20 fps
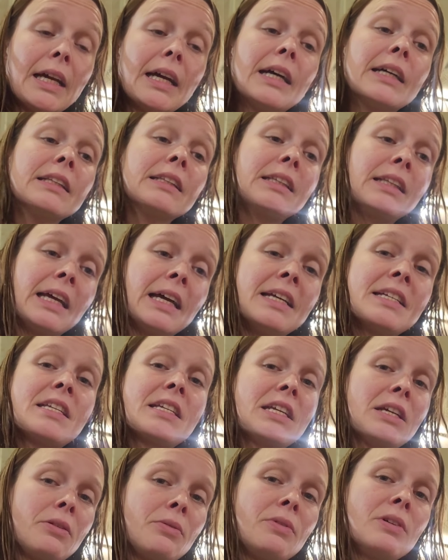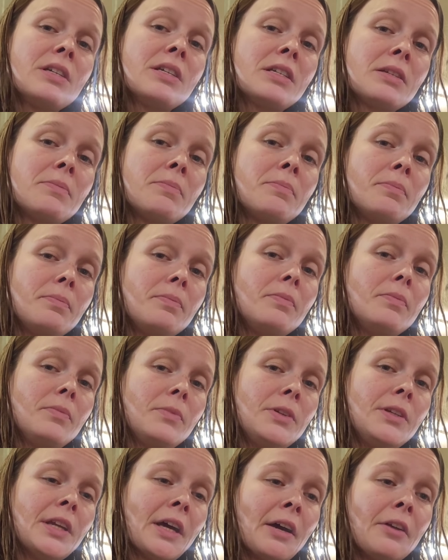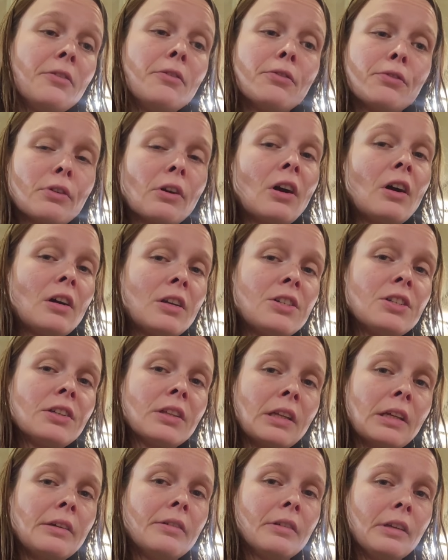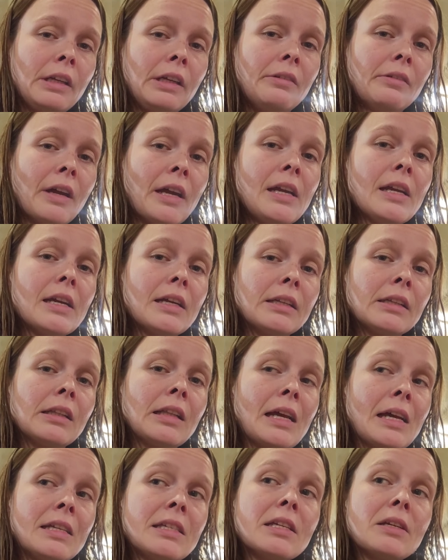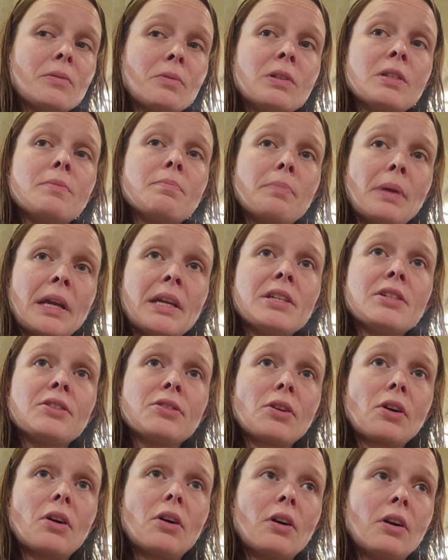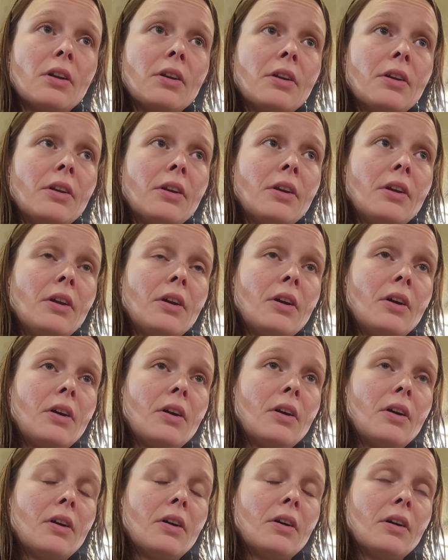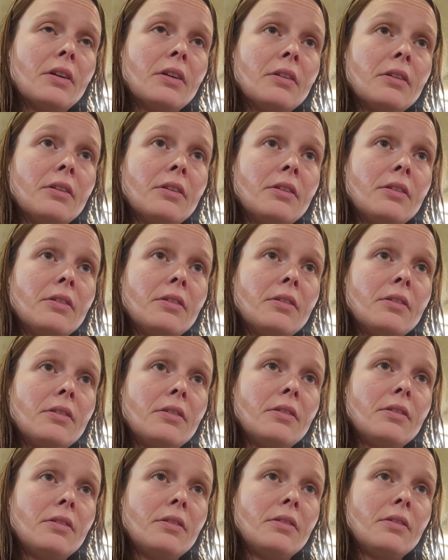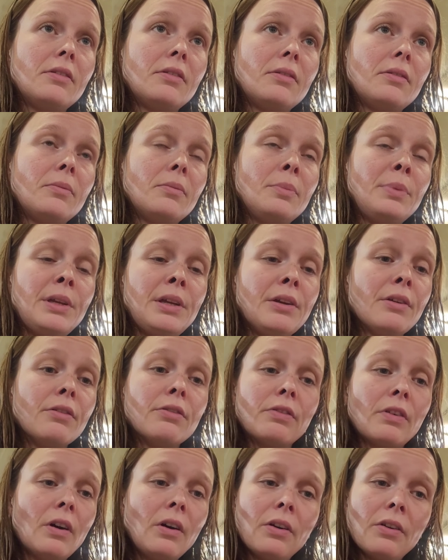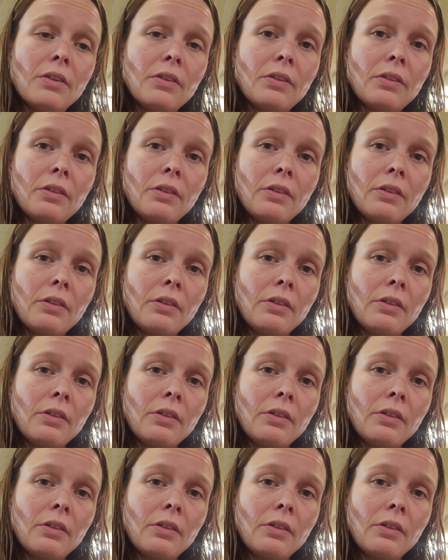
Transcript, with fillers: Unless it was done fraudulently, right? Unless it was based on on being false.